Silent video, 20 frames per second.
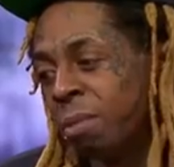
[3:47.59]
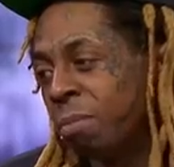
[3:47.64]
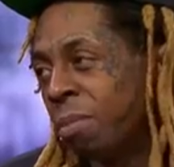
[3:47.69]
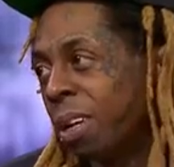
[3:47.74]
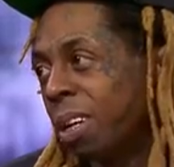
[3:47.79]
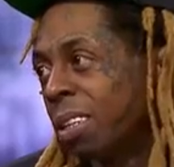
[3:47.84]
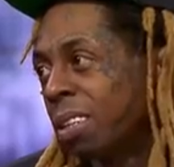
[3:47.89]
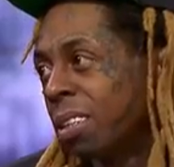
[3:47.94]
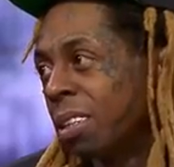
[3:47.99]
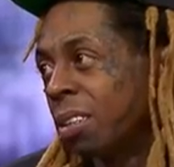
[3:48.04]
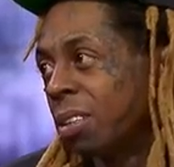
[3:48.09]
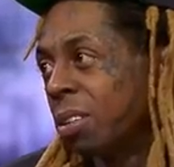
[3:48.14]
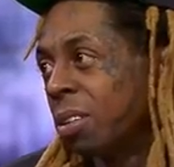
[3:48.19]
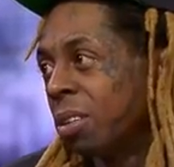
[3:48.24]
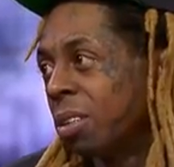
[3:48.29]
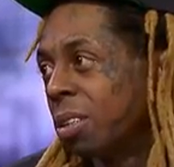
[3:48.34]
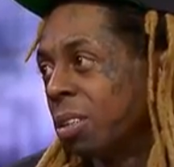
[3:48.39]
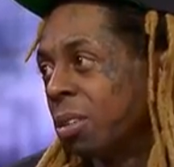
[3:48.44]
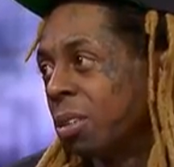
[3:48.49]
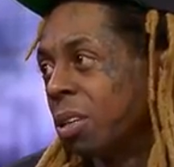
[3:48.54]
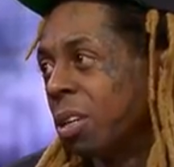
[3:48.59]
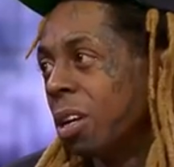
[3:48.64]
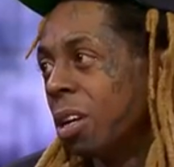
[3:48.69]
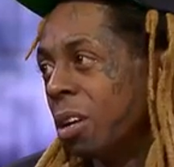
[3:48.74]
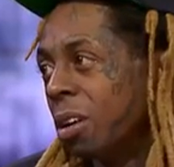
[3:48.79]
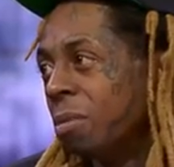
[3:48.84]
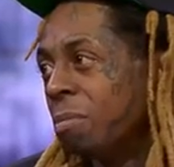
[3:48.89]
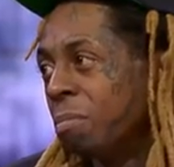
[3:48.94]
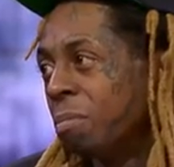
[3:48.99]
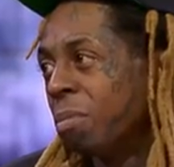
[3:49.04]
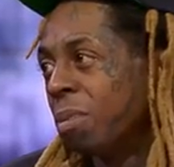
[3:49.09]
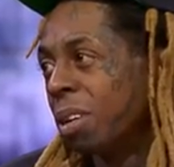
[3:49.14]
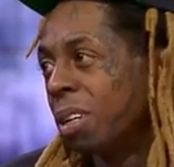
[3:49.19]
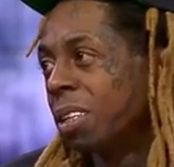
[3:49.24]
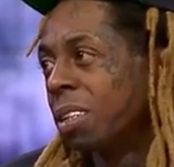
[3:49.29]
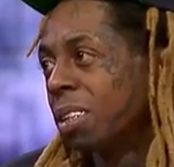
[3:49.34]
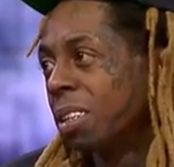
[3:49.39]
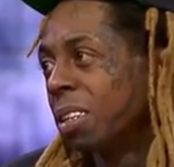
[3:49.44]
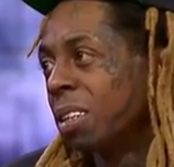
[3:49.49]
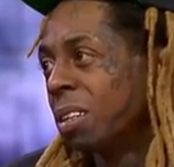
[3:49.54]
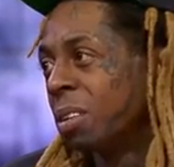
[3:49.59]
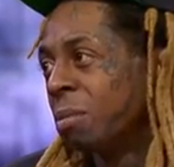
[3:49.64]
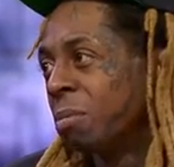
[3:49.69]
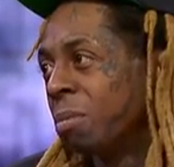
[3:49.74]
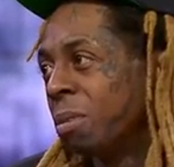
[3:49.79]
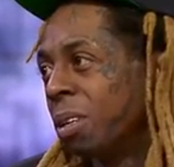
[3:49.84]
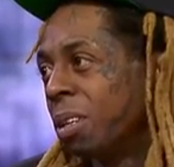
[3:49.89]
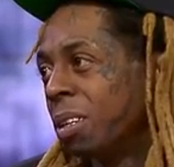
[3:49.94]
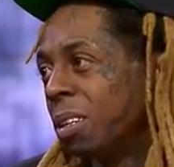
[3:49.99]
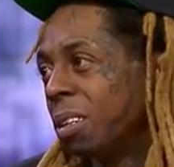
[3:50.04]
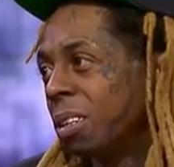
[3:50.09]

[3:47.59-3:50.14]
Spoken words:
ain't passed the torch. Brian's still the best.